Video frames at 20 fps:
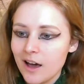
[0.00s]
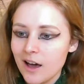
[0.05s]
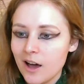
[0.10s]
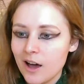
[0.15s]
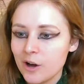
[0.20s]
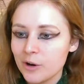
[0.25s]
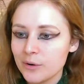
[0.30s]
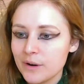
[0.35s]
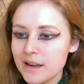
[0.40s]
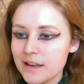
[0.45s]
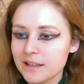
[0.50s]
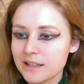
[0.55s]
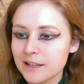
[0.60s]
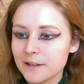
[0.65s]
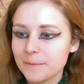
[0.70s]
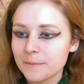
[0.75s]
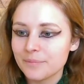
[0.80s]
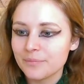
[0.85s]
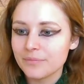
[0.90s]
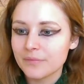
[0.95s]
All right.
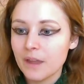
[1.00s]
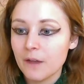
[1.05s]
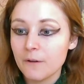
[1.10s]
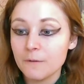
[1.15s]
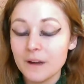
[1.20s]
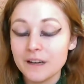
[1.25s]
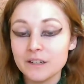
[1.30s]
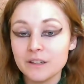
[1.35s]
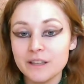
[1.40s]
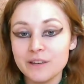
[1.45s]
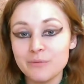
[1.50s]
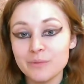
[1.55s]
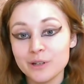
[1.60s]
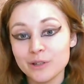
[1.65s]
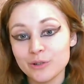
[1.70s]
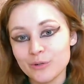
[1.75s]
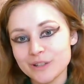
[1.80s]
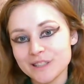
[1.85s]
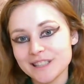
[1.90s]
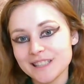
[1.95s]
Finally, we're
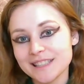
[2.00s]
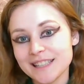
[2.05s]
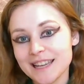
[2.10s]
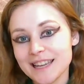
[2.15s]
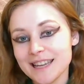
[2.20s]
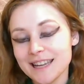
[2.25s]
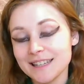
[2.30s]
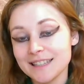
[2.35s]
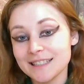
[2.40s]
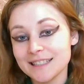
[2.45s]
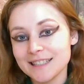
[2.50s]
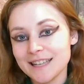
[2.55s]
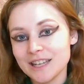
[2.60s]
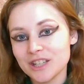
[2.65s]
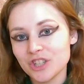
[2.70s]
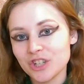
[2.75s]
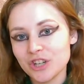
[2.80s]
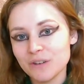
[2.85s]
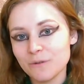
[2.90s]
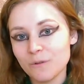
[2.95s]
going to set an
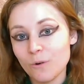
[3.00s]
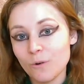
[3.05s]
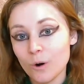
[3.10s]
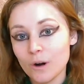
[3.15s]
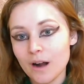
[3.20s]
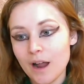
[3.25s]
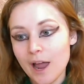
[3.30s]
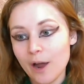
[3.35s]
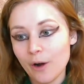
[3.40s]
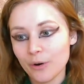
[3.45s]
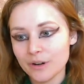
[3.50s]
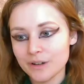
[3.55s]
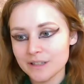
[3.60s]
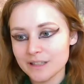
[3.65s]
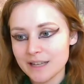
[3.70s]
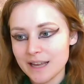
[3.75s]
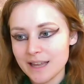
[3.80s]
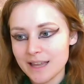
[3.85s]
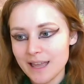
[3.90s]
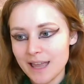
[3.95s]
intention for our
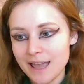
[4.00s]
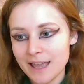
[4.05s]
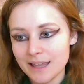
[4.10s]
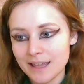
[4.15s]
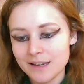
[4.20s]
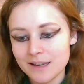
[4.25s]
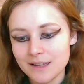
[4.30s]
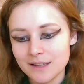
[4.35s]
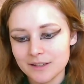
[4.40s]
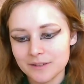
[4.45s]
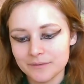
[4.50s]
day ahead.